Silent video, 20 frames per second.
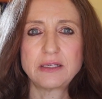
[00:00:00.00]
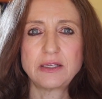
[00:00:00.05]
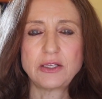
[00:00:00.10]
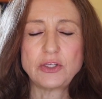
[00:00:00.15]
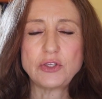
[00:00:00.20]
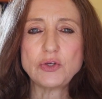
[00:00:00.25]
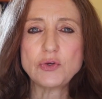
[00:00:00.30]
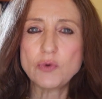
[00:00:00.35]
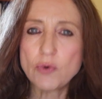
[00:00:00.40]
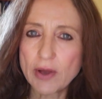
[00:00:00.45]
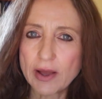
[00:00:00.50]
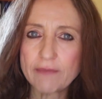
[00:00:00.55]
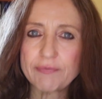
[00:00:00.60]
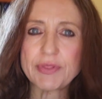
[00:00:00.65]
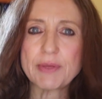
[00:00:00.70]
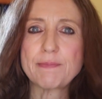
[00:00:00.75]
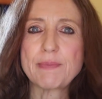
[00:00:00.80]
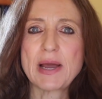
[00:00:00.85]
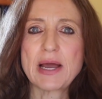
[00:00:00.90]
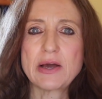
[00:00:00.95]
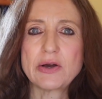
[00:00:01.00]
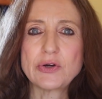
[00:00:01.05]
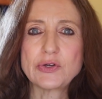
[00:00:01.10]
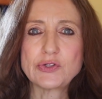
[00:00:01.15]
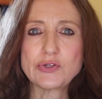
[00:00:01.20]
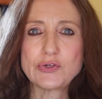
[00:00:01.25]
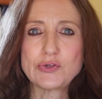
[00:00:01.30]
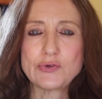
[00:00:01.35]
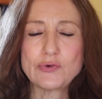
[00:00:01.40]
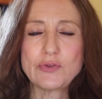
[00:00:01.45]
You have the power
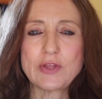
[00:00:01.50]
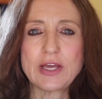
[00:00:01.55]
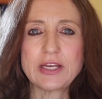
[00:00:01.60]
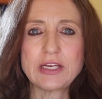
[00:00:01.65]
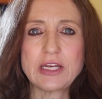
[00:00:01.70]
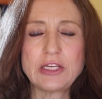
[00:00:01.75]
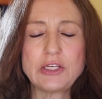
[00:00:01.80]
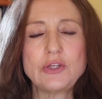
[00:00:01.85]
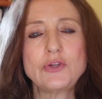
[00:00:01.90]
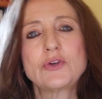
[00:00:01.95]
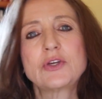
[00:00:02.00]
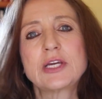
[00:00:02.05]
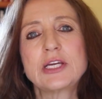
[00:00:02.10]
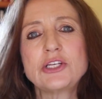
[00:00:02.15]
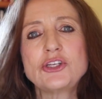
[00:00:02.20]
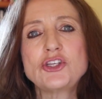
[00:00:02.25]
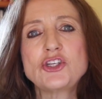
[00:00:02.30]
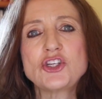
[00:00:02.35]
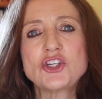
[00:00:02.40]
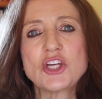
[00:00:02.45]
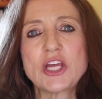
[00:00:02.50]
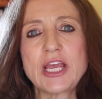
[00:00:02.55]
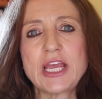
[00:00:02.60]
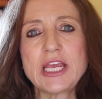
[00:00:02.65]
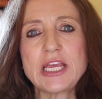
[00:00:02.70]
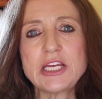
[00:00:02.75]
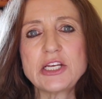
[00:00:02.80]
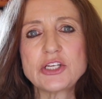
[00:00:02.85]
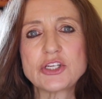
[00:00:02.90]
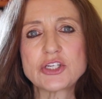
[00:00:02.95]
to do that, and you can
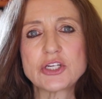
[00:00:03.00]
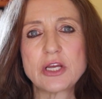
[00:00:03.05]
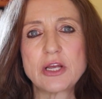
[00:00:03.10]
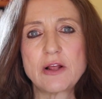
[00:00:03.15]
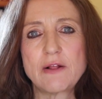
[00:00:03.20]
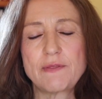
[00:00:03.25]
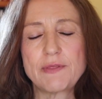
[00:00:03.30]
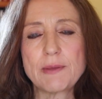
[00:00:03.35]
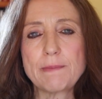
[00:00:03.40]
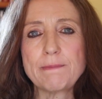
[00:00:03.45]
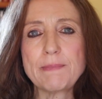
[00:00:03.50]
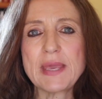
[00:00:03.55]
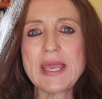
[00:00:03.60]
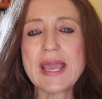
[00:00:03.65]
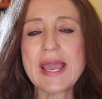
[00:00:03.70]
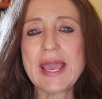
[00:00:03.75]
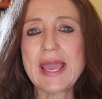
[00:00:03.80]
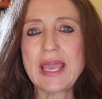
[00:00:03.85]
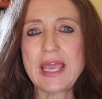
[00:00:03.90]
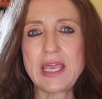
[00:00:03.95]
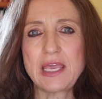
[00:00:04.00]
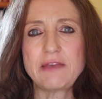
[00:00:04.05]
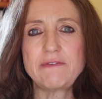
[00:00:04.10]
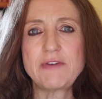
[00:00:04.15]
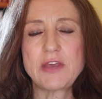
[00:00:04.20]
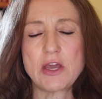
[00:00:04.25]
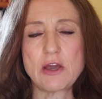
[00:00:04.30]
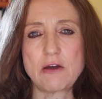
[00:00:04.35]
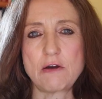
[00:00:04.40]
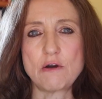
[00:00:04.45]
change the
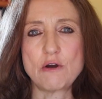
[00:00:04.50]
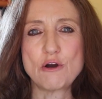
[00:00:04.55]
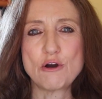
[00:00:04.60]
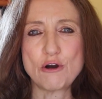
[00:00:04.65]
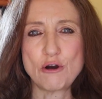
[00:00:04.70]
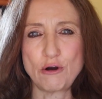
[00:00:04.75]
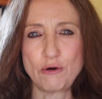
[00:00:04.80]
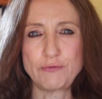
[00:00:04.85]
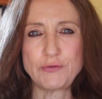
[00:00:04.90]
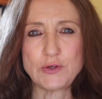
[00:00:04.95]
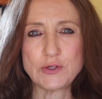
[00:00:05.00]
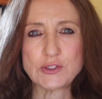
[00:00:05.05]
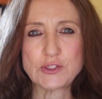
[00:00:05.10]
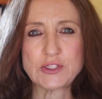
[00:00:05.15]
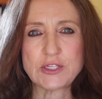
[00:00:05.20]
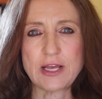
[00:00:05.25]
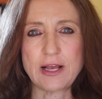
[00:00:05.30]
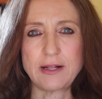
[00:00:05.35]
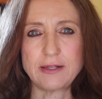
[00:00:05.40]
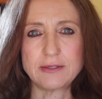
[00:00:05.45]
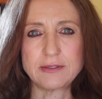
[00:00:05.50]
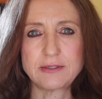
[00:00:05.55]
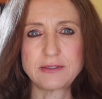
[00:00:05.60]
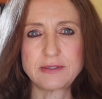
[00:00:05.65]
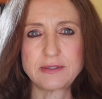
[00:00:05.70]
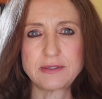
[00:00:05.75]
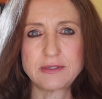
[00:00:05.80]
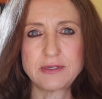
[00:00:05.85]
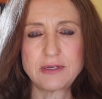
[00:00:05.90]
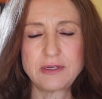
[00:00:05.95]
behavior of your
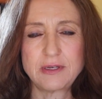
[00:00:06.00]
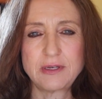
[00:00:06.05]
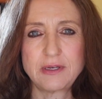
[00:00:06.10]
cells.